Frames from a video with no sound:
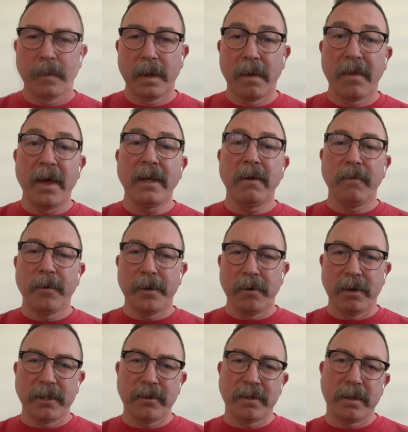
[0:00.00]
Thank you for your
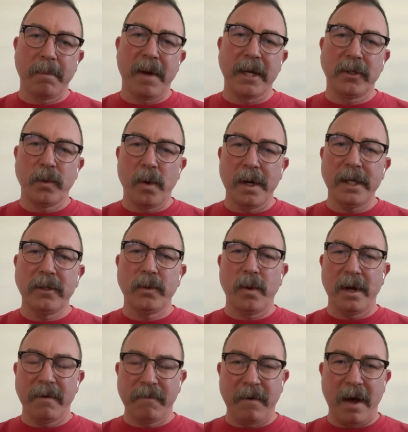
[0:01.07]
interest in my
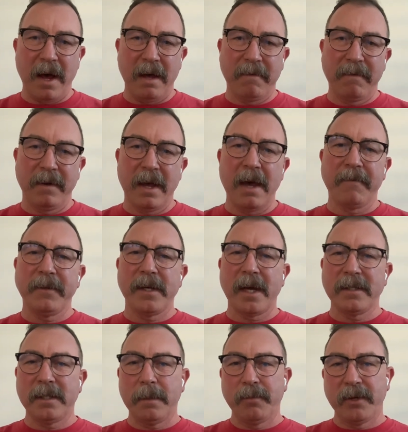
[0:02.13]
2025
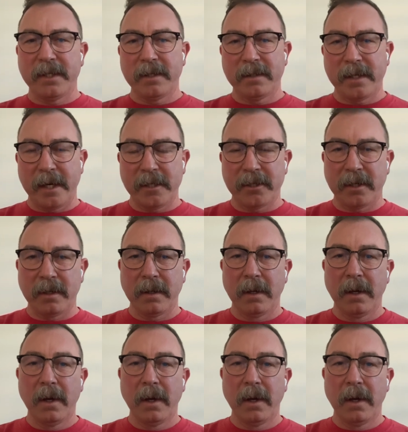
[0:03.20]
FDIC presentation